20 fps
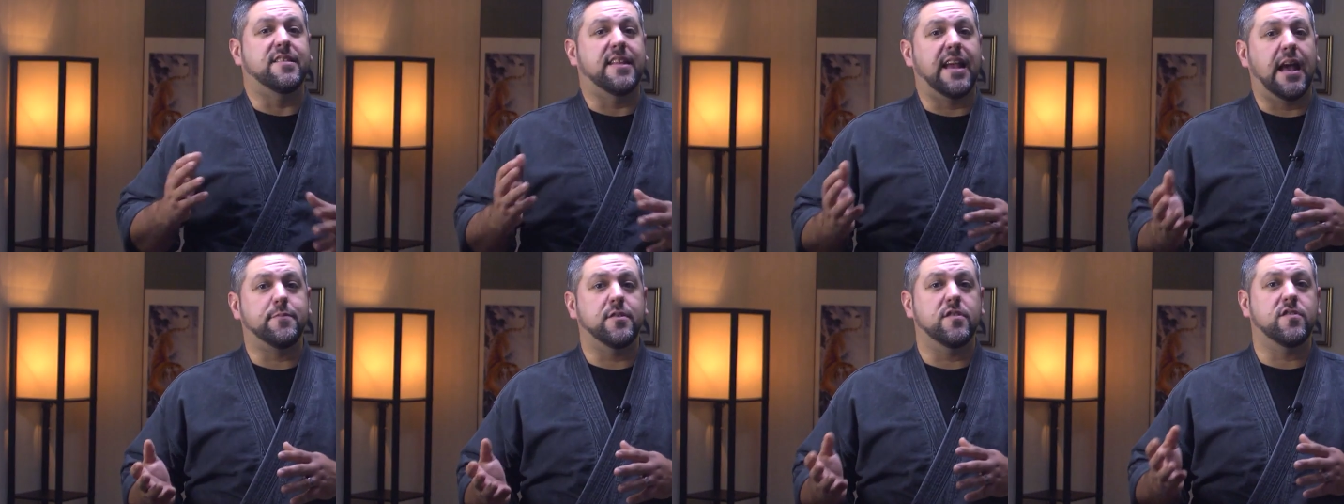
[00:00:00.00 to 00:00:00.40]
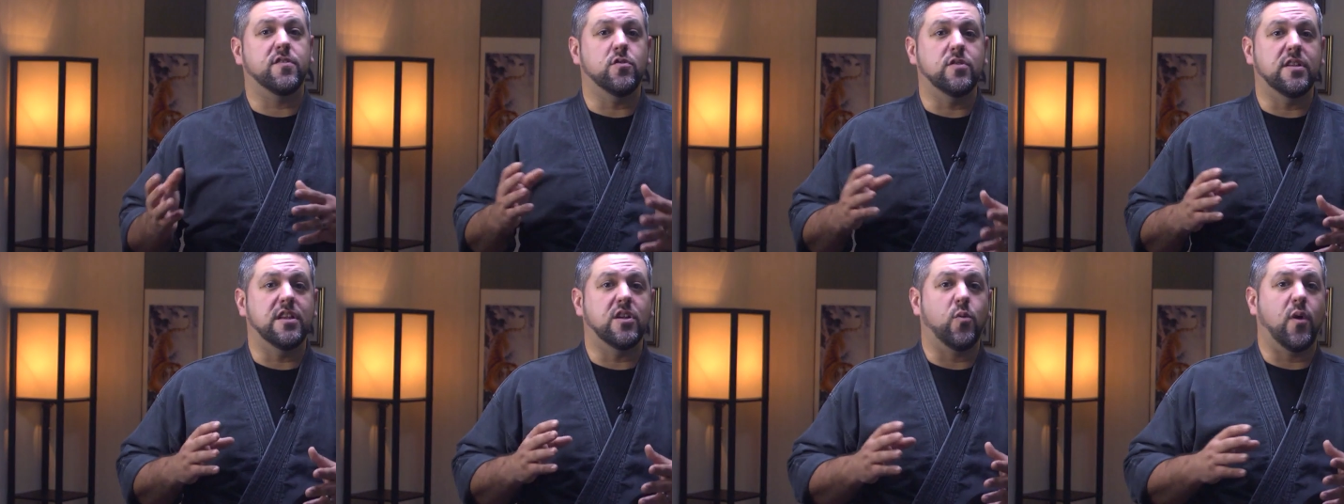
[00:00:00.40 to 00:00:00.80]
adapt its
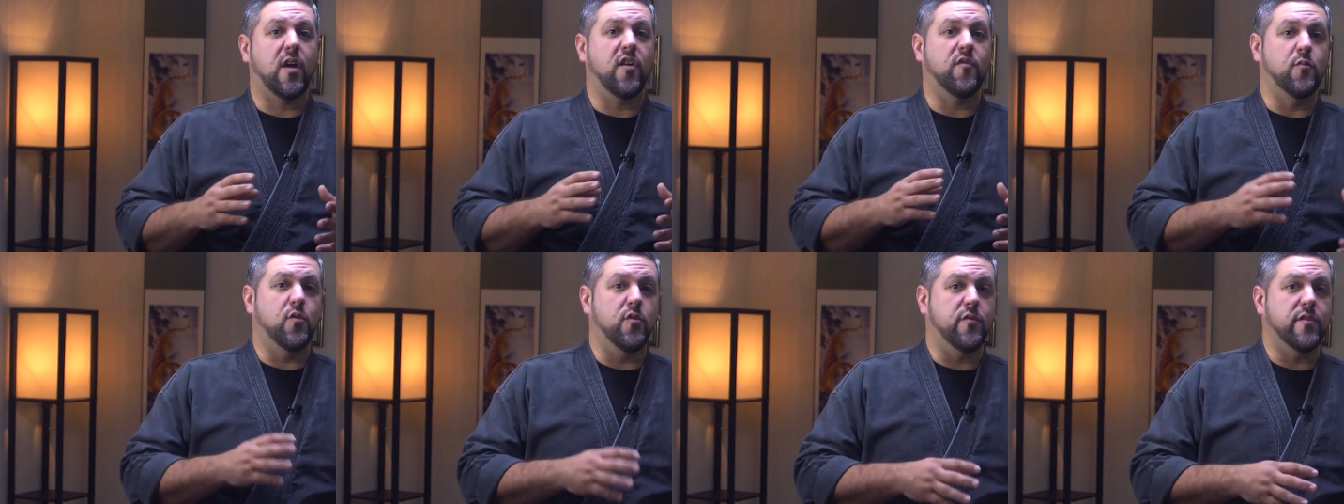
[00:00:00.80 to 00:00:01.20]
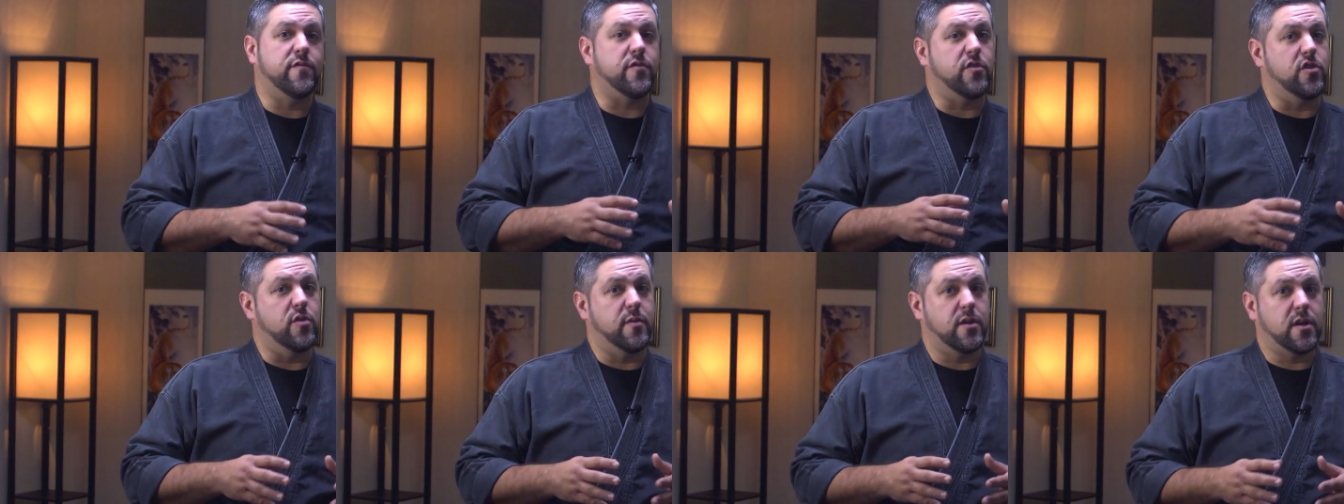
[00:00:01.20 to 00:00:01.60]
unique way of moving
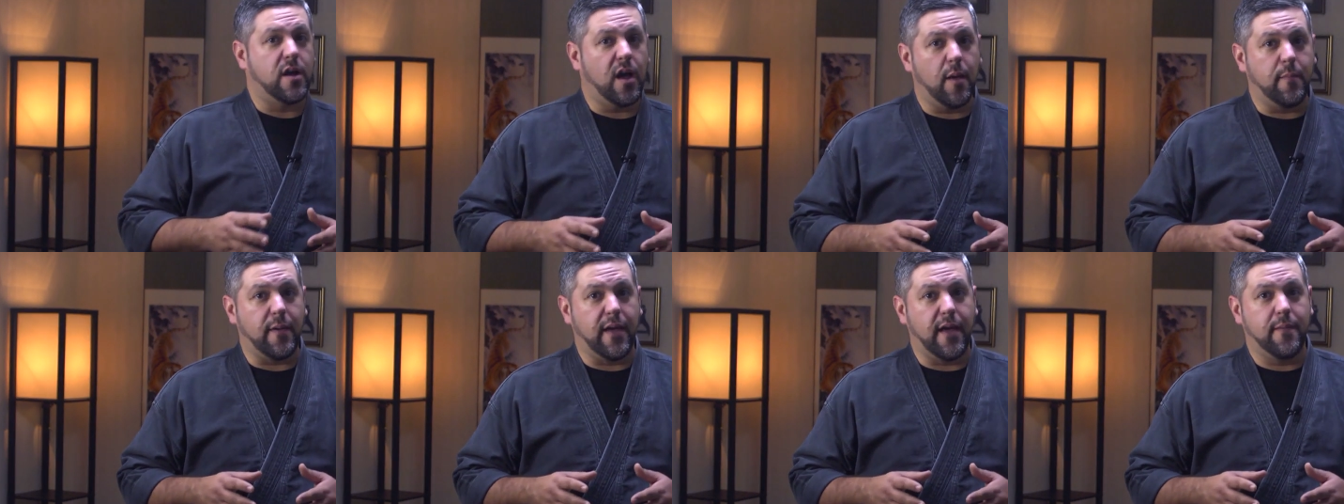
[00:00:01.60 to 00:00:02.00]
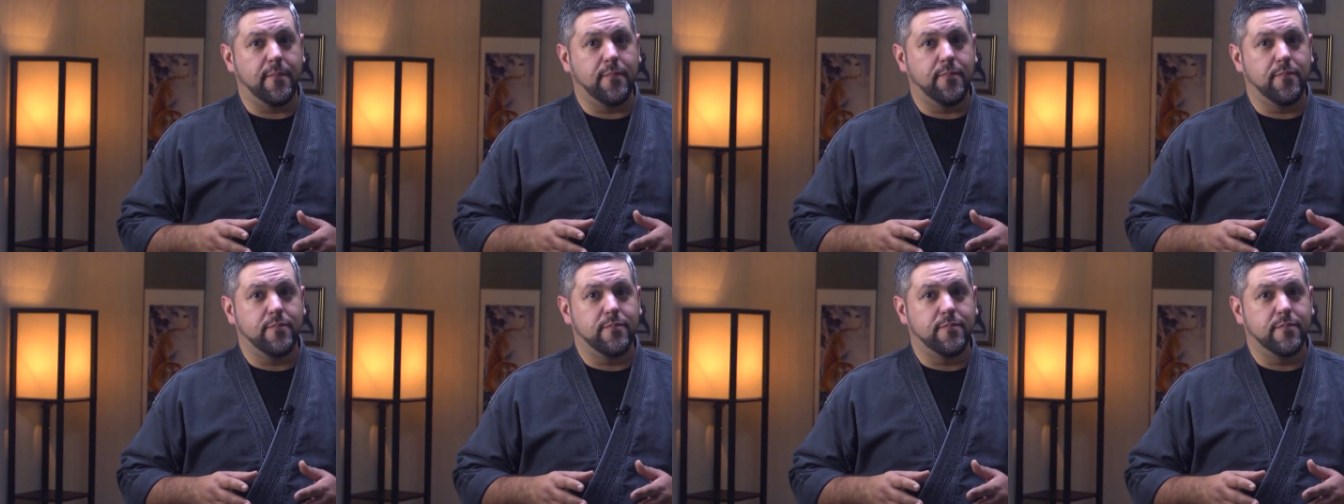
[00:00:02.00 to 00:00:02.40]
for human combat.
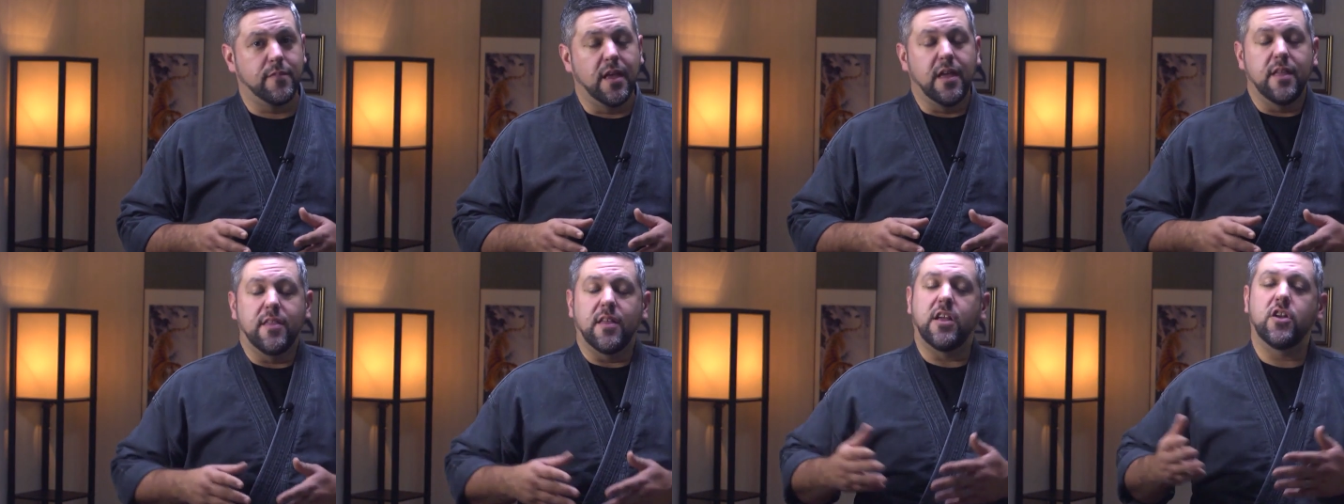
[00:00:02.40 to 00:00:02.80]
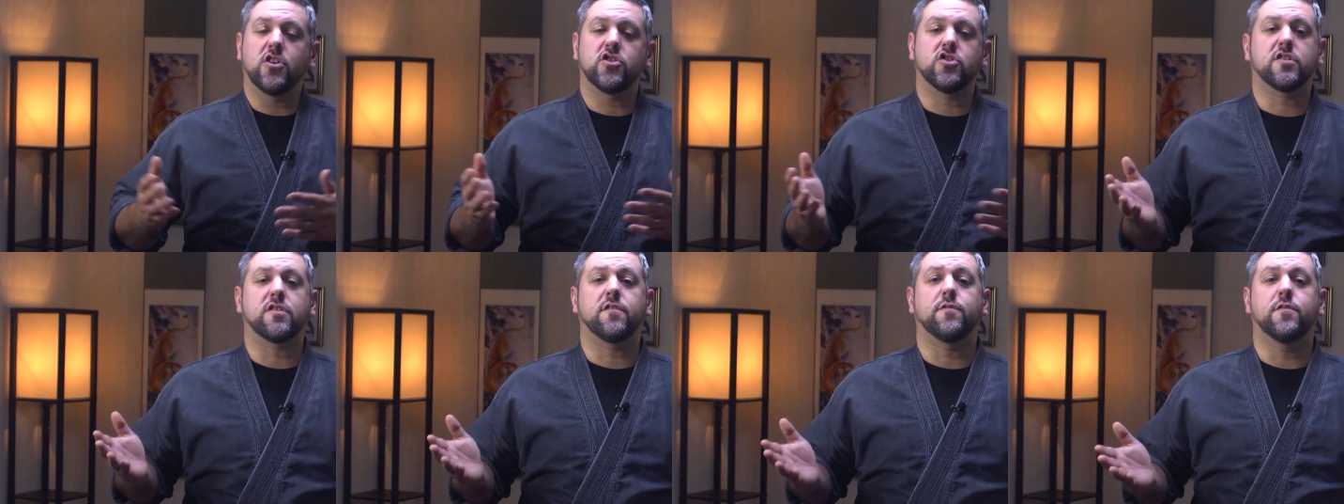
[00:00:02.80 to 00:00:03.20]
Now
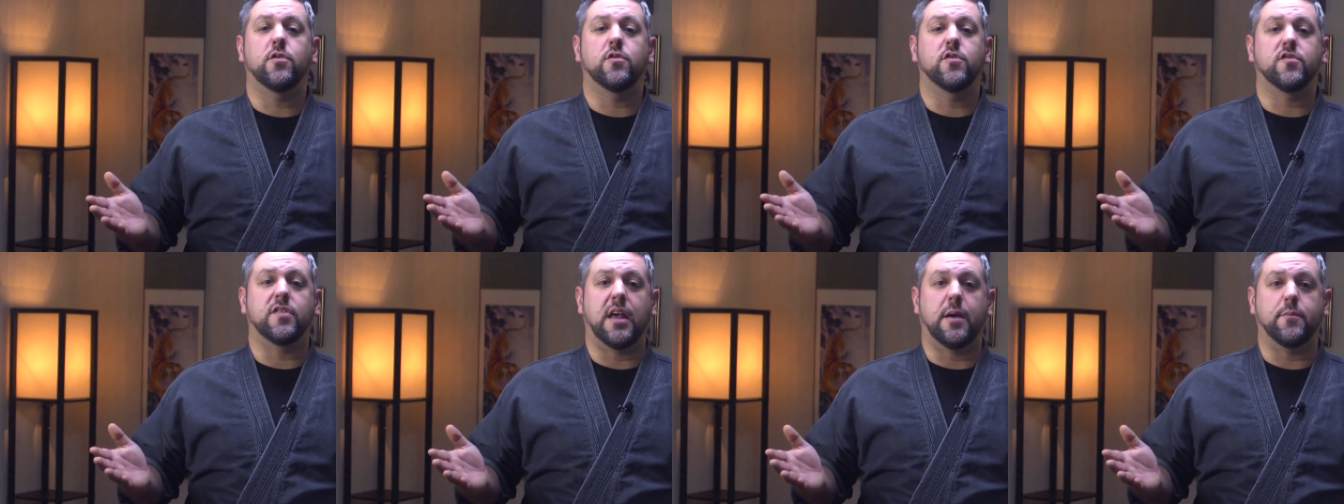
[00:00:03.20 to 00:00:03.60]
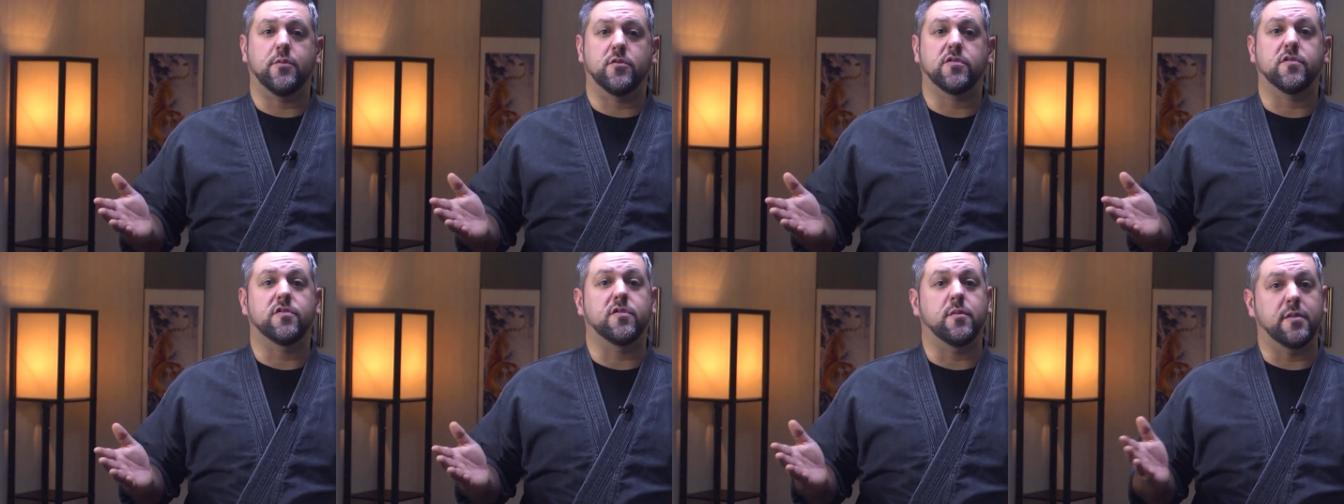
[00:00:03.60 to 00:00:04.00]
here's just a few
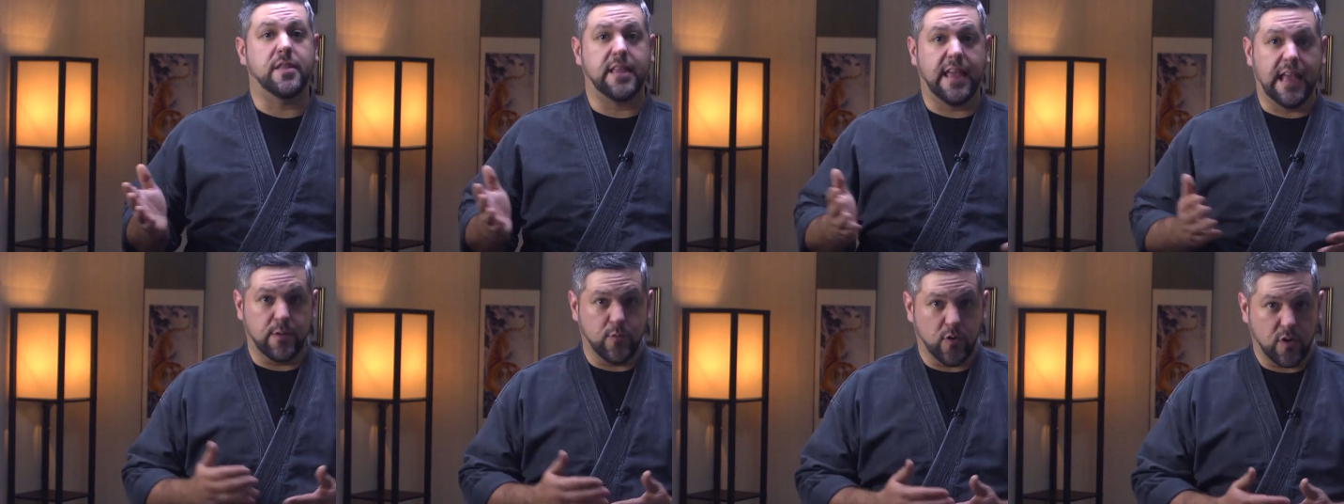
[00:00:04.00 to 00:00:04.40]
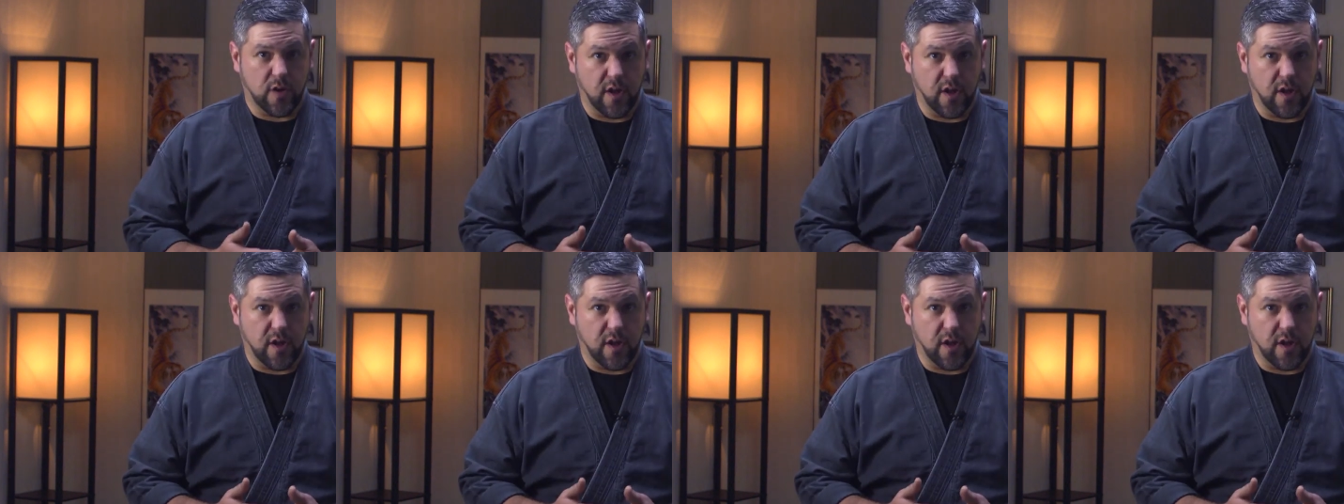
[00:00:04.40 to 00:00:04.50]
examples of some of the animal